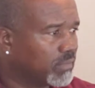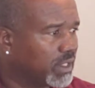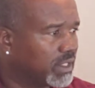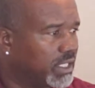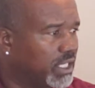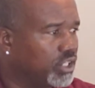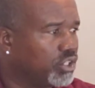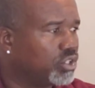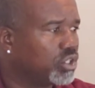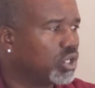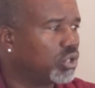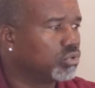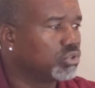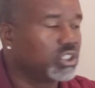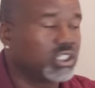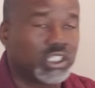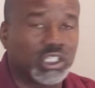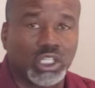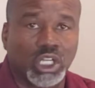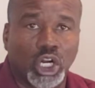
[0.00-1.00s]
Then you go to
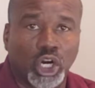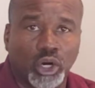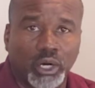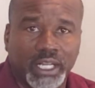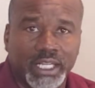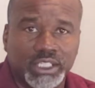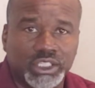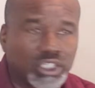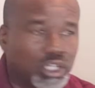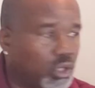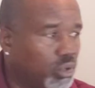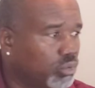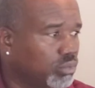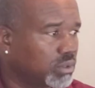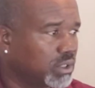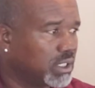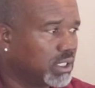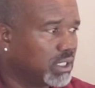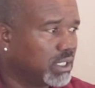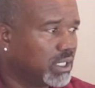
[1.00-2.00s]
the learning
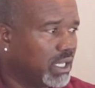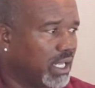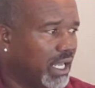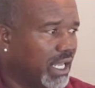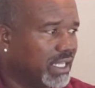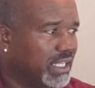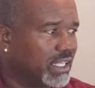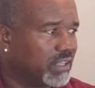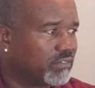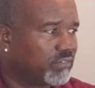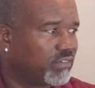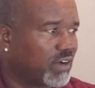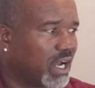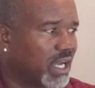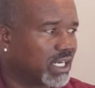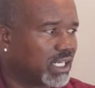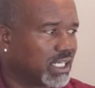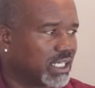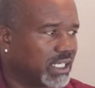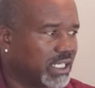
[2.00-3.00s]
zone. And then
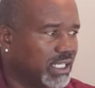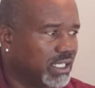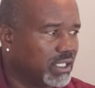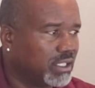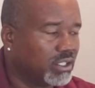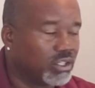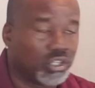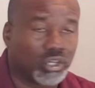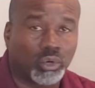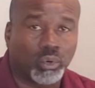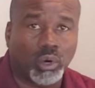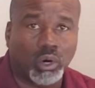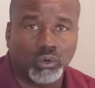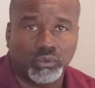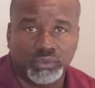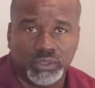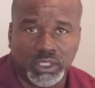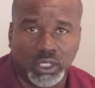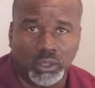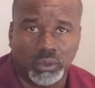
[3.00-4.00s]
finally, the
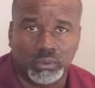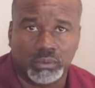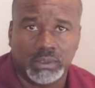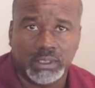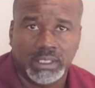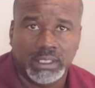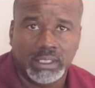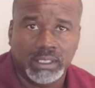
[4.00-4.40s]
growth zone.